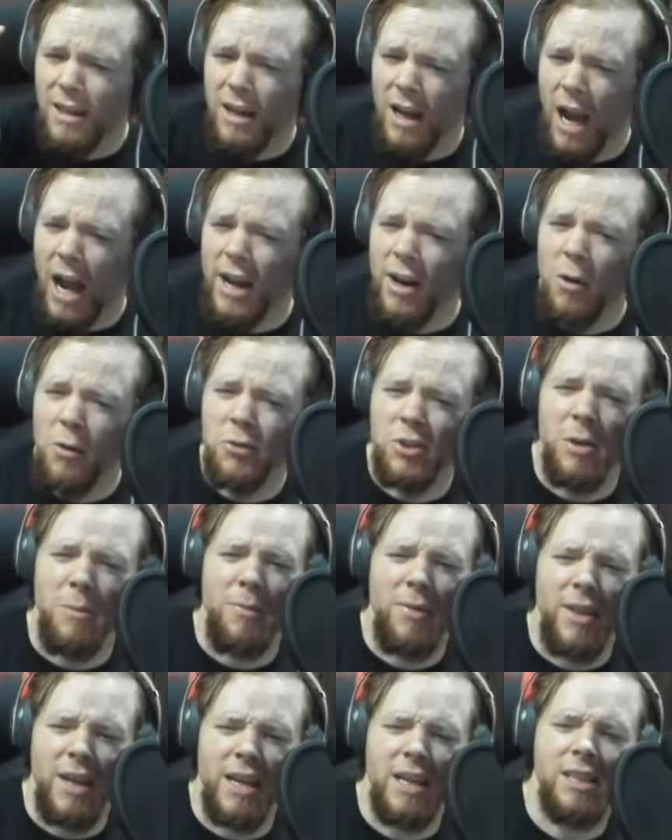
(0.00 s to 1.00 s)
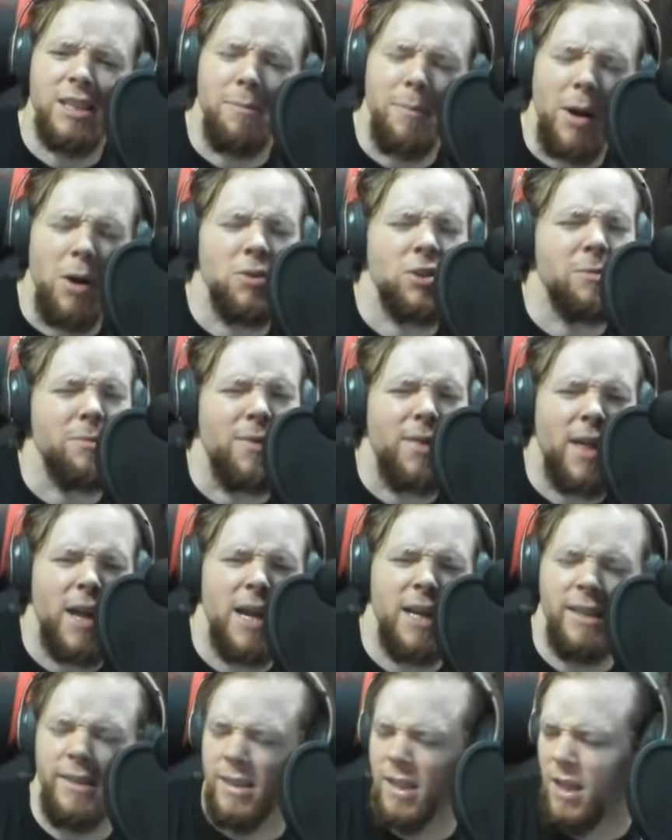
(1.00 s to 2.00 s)
I know some things about some
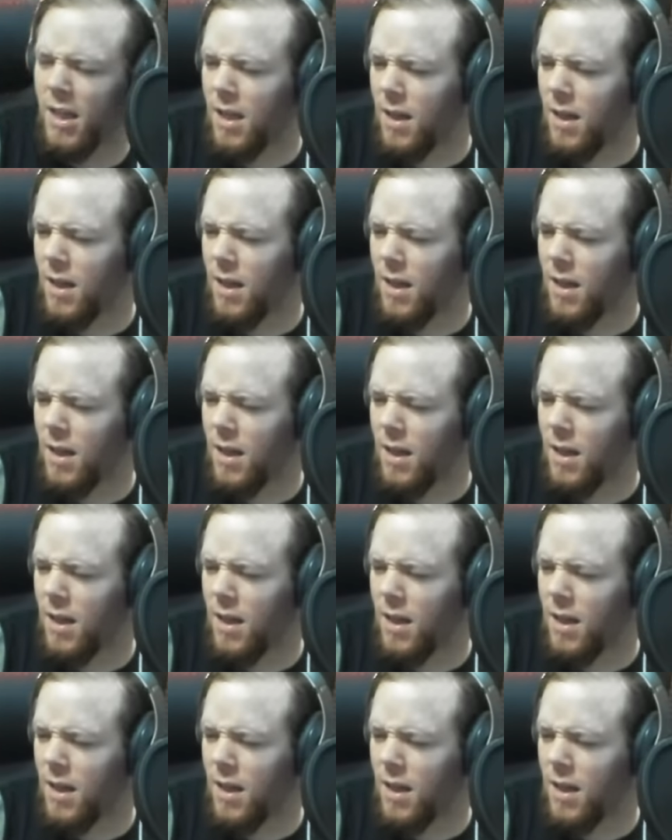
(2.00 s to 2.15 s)
things.